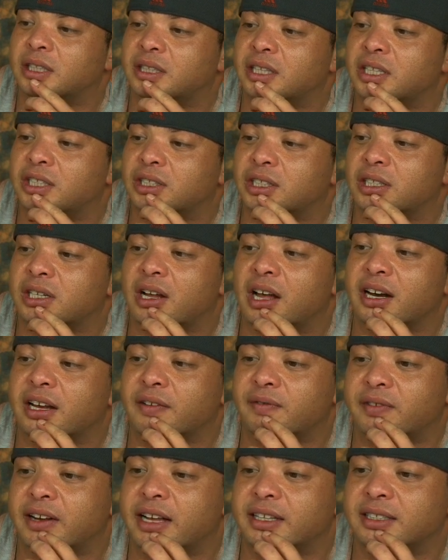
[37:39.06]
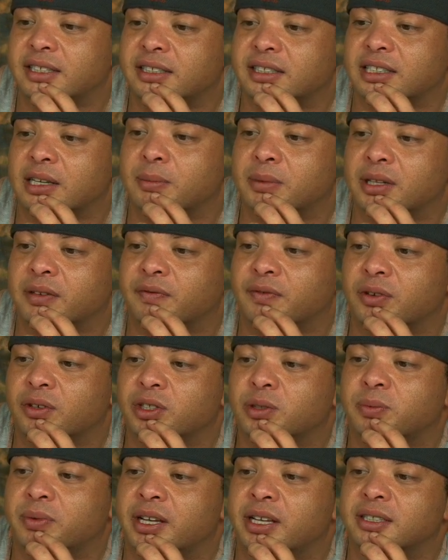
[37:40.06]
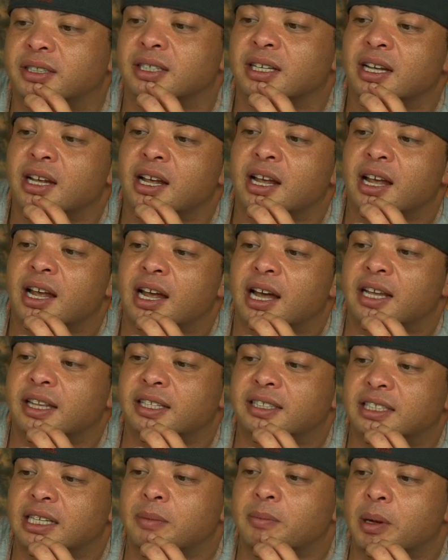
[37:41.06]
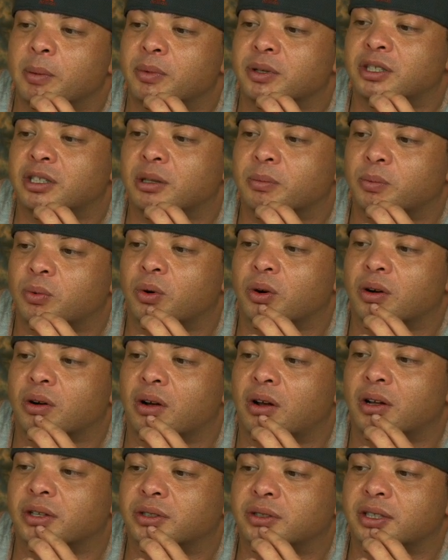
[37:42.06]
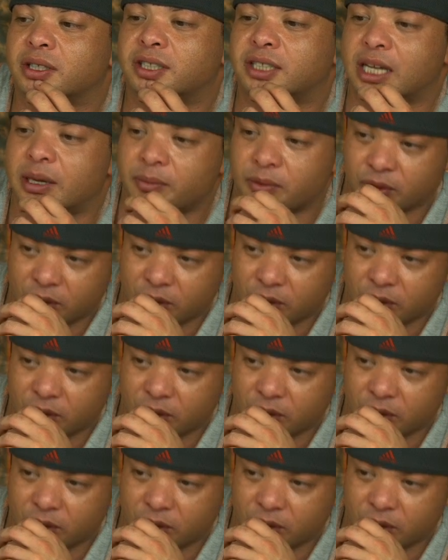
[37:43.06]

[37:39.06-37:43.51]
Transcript: that they should not have licensed them in the first place. And the same members of the board are also the same